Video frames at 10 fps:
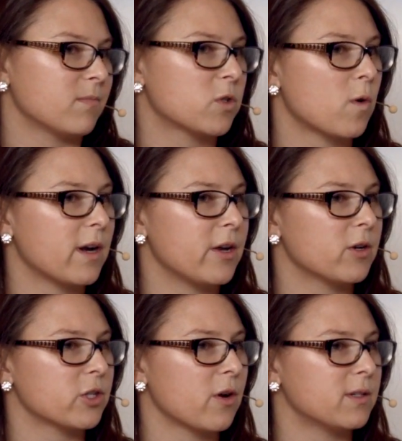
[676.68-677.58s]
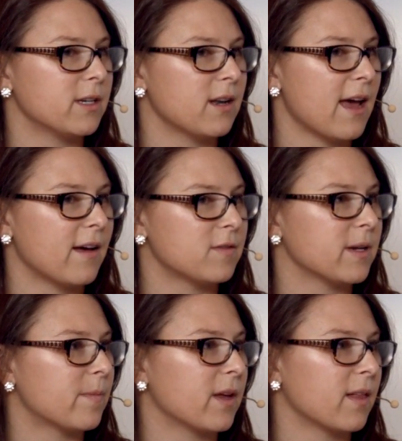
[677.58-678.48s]
20 years ago didn't have
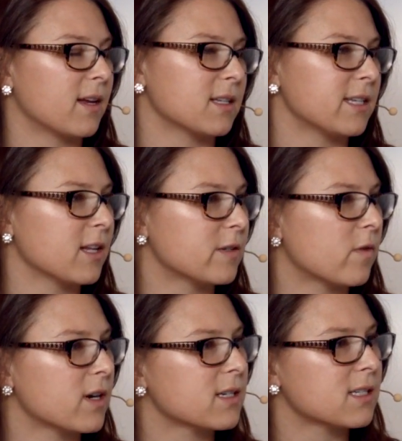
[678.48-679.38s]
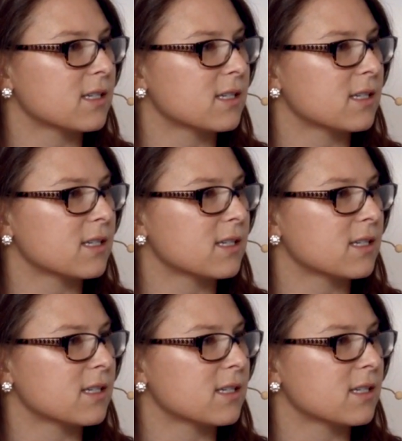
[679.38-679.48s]
something like a Salesforce.